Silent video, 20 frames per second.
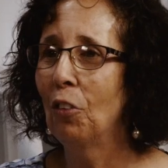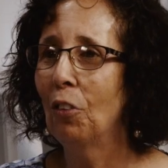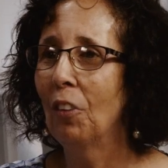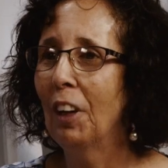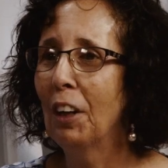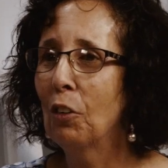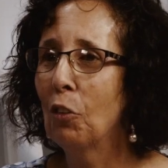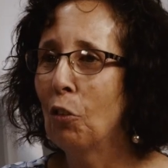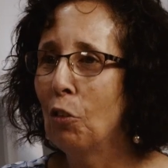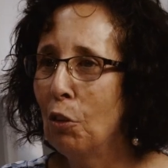
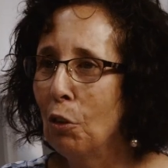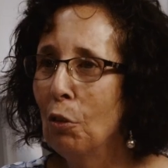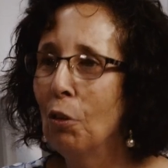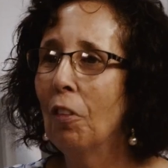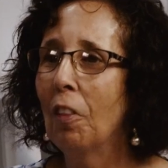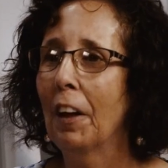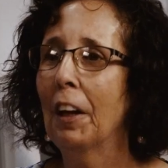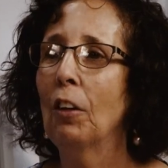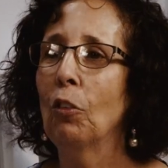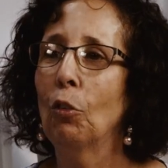let's do
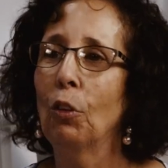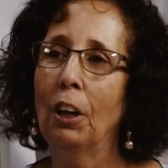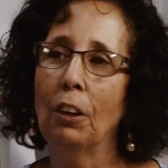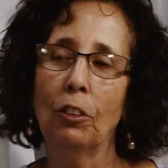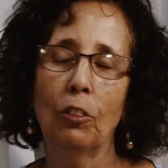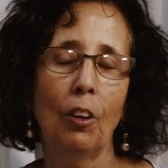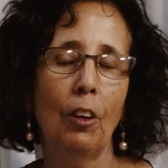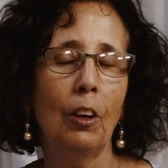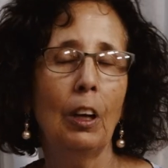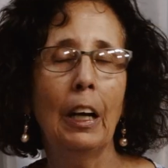things,
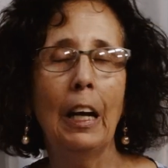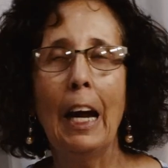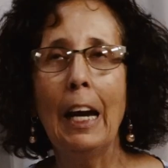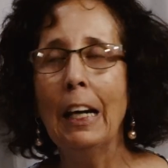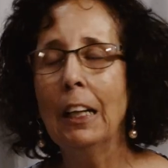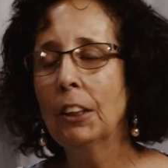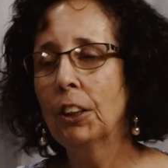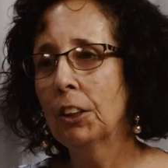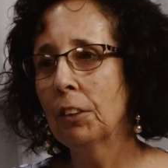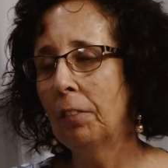let's
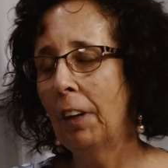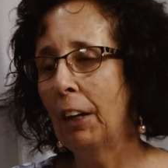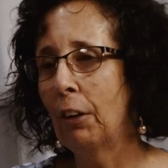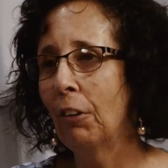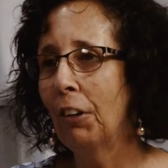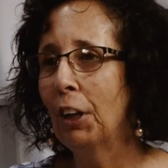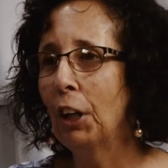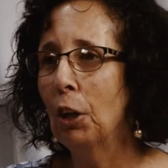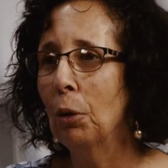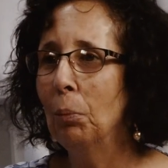engage the
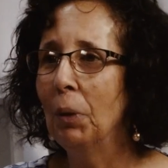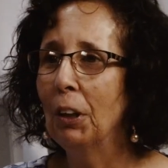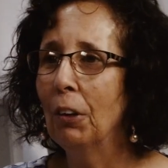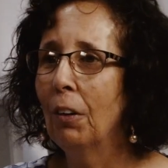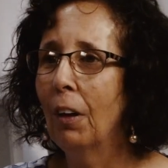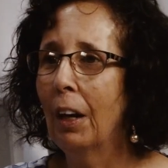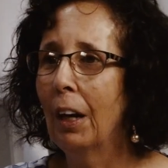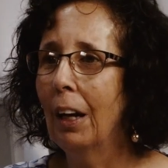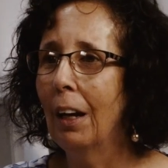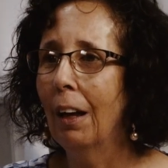veteran
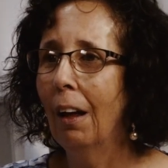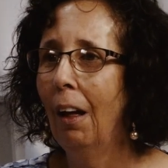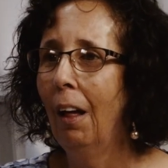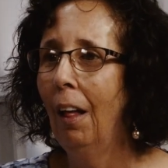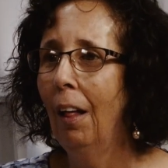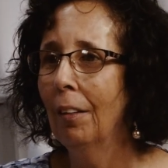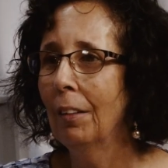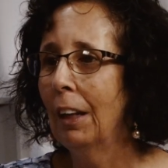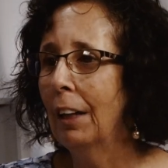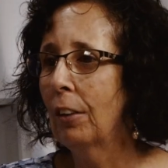community.
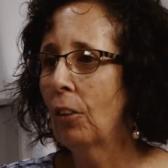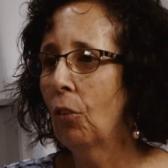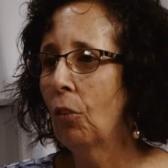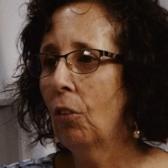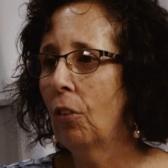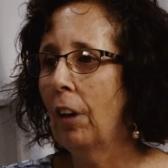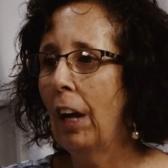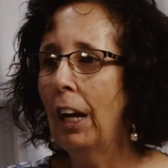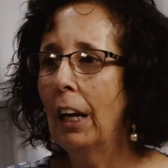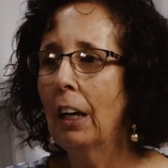Let's
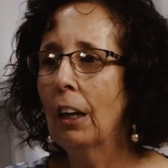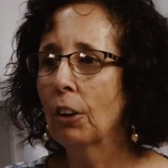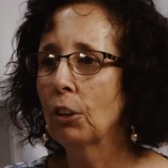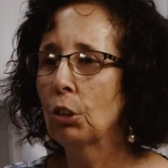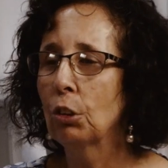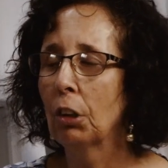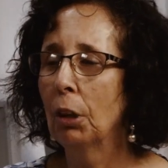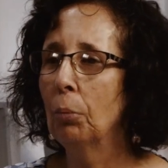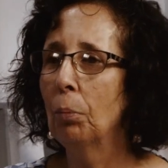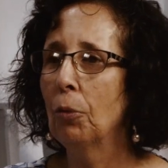take a
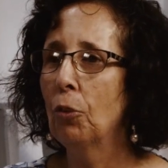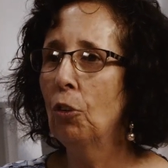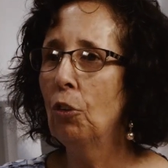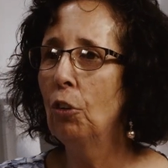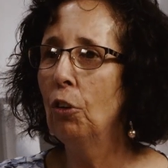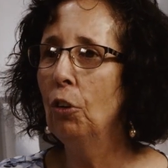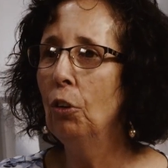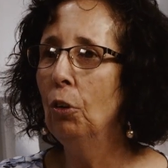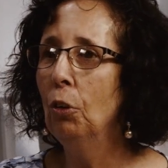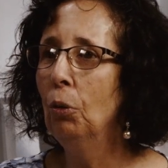trip
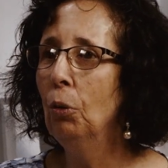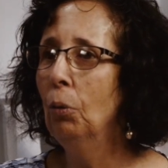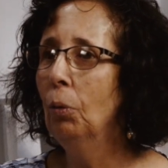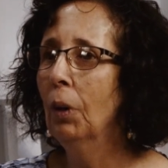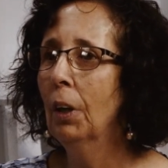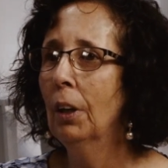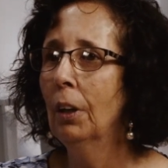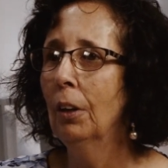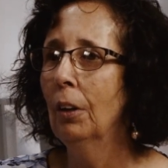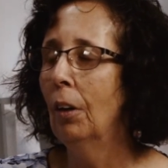to
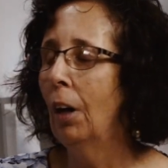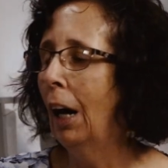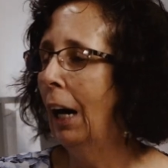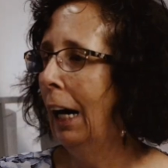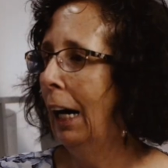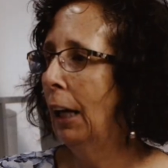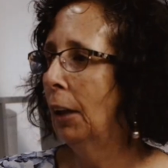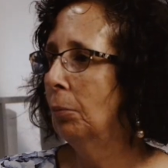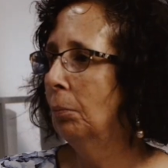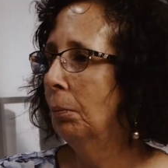
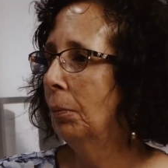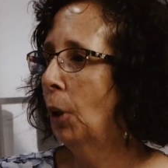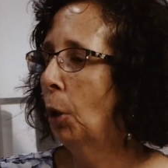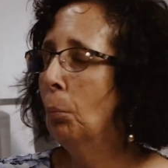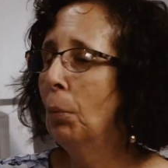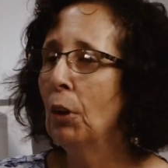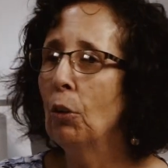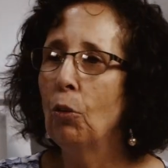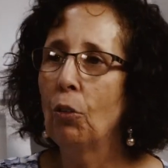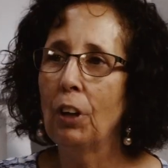a
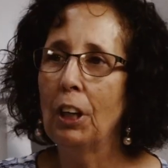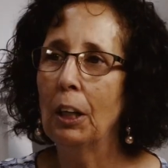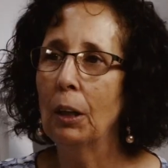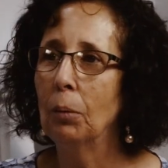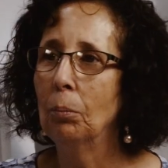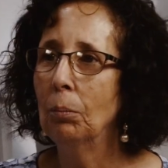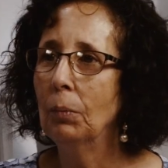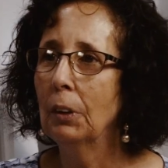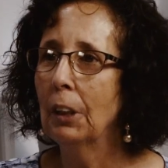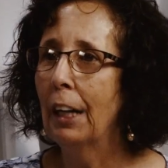
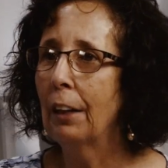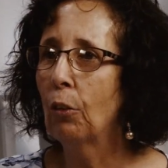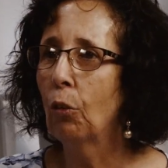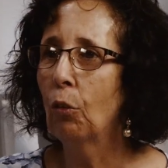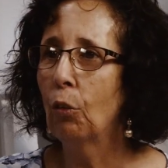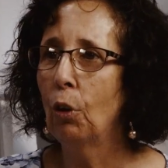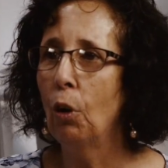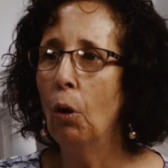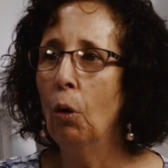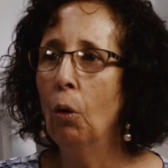museum, let's
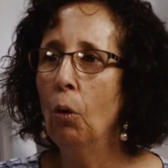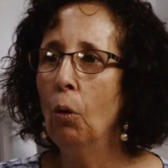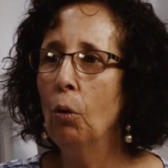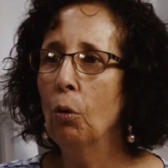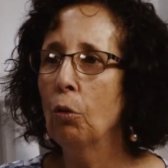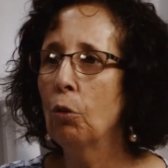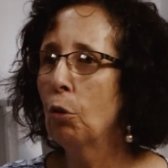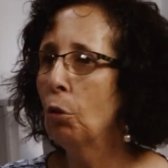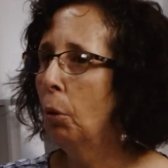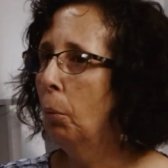go
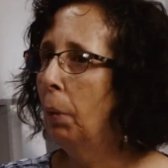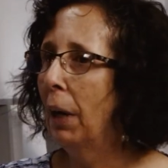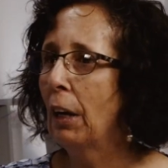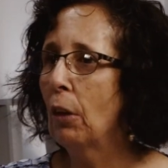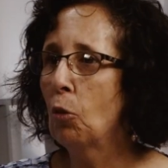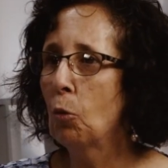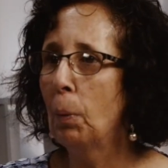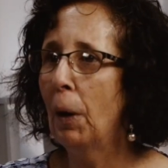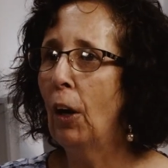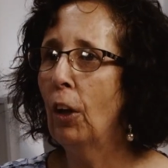to a
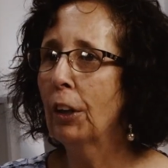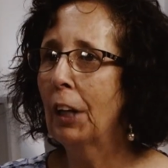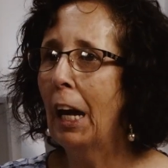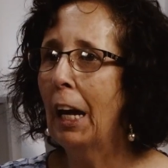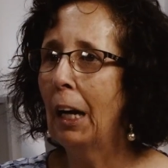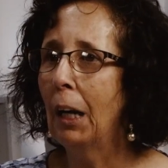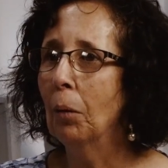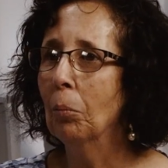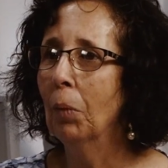baseball game.